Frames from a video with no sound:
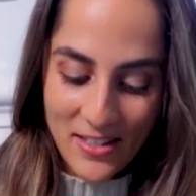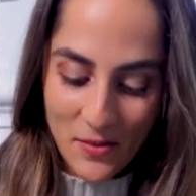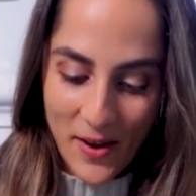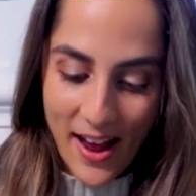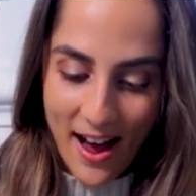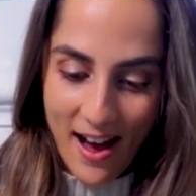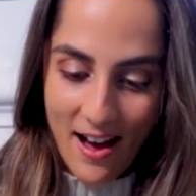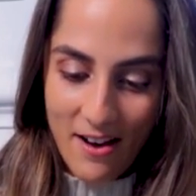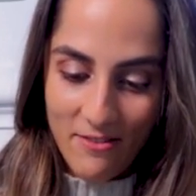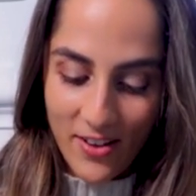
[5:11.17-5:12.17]
So we
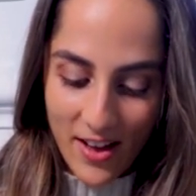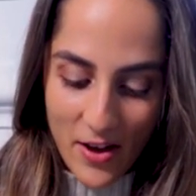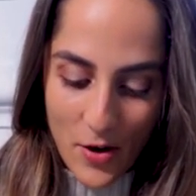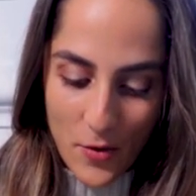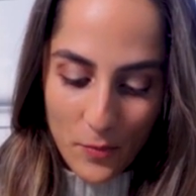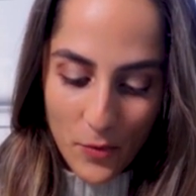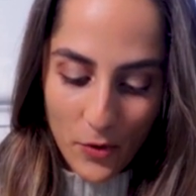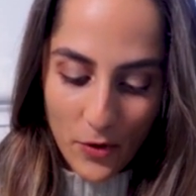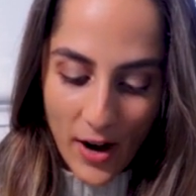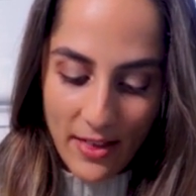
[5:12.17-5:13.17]
have more,